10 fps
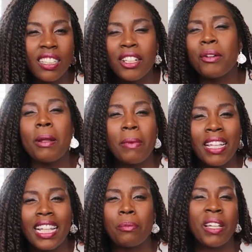You know what I
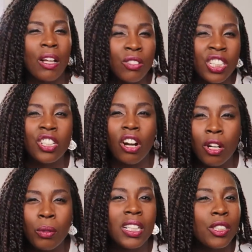mean? Like being out in the
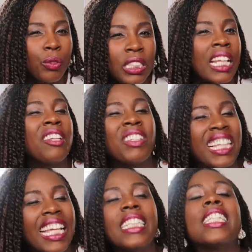dark when it's really not
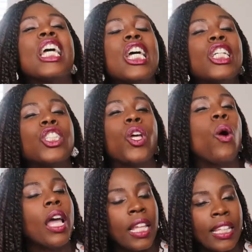even late.
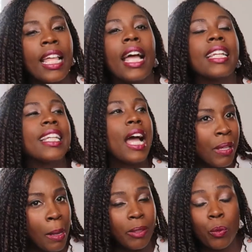So I like that.
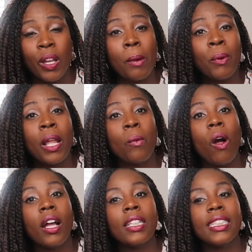Being able to wake up when I
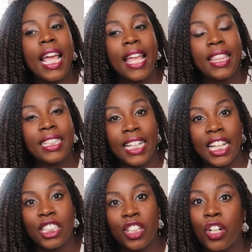want and the
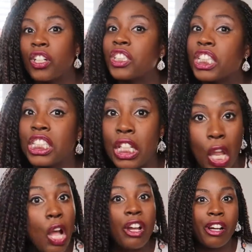days are just
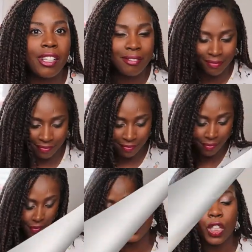longer. Question
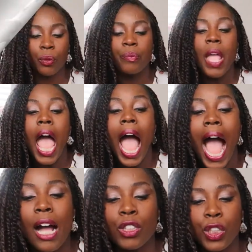number two,
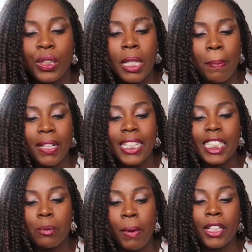how do you typically
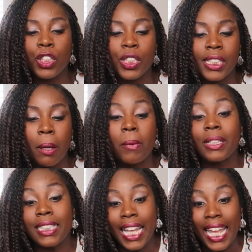spend your
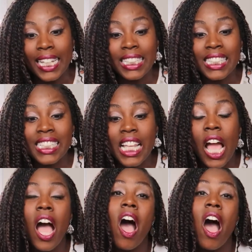summer days?